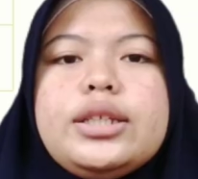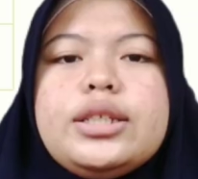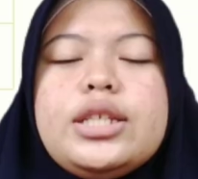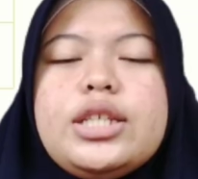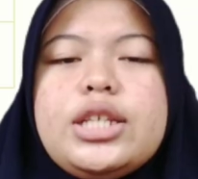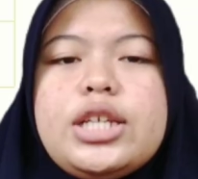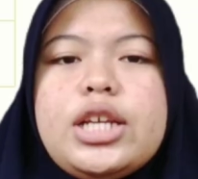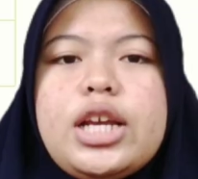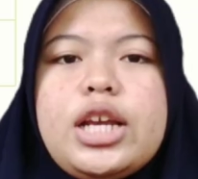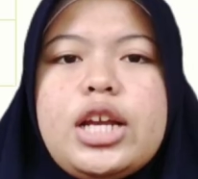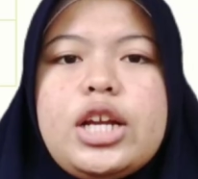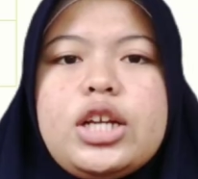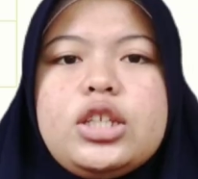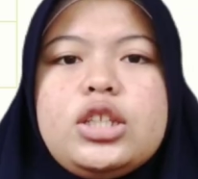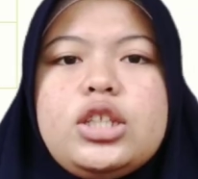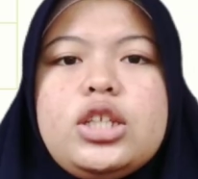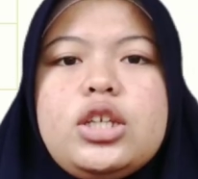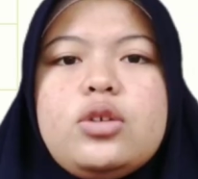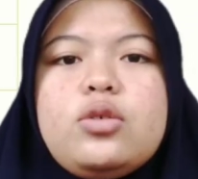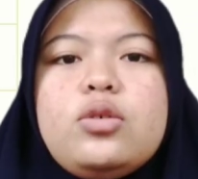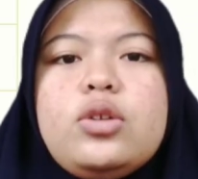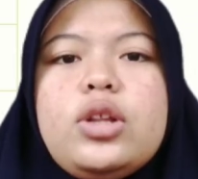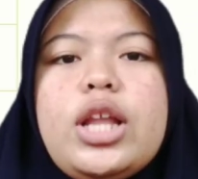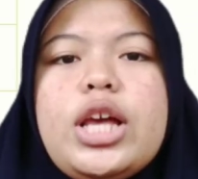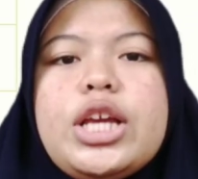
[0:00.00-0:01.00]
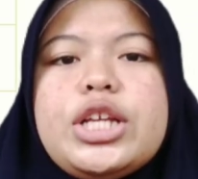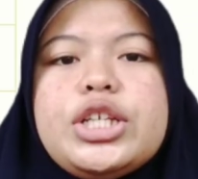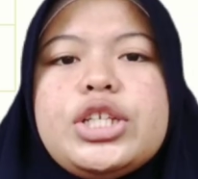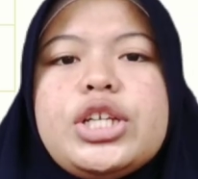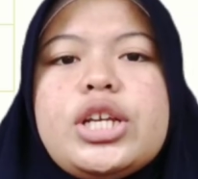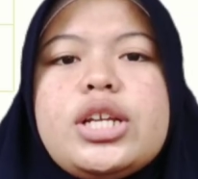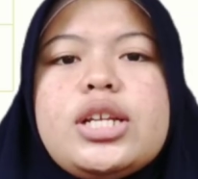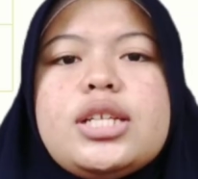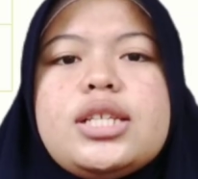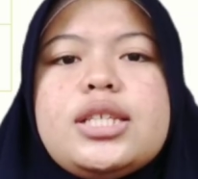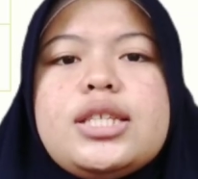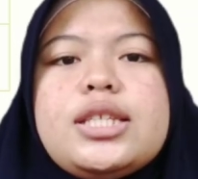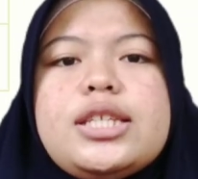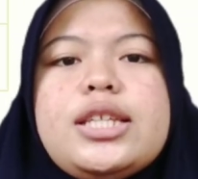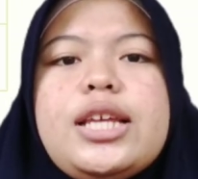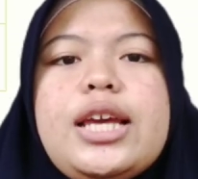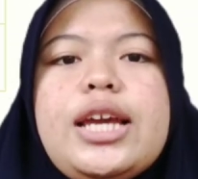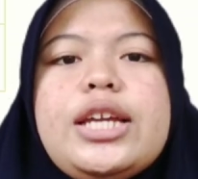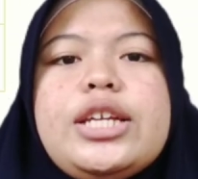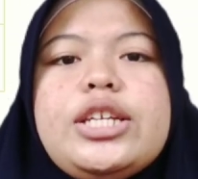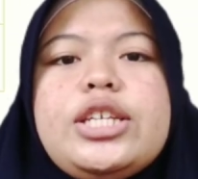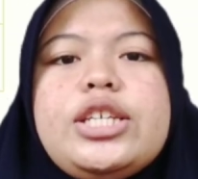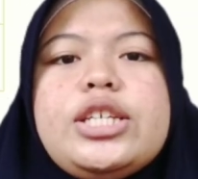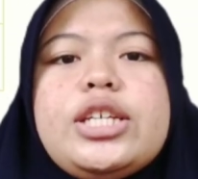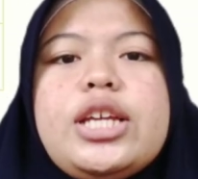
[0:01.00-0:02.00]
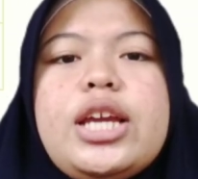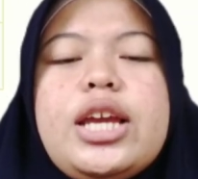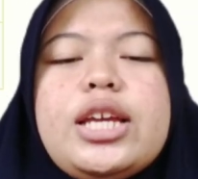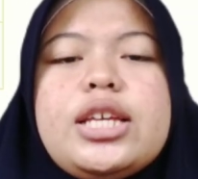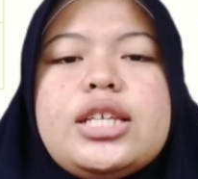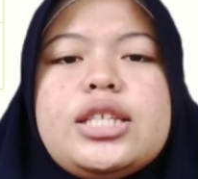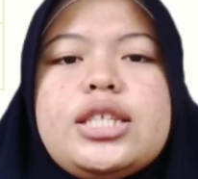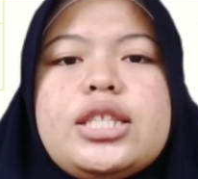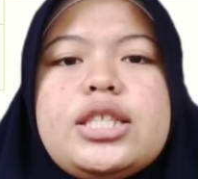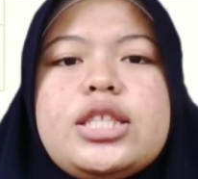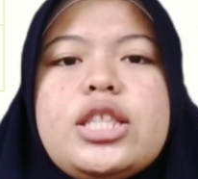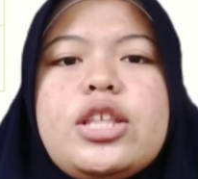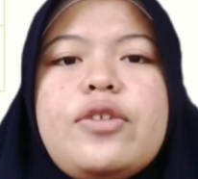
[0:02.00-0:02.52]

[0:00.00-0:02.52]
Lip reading: The articulation stage is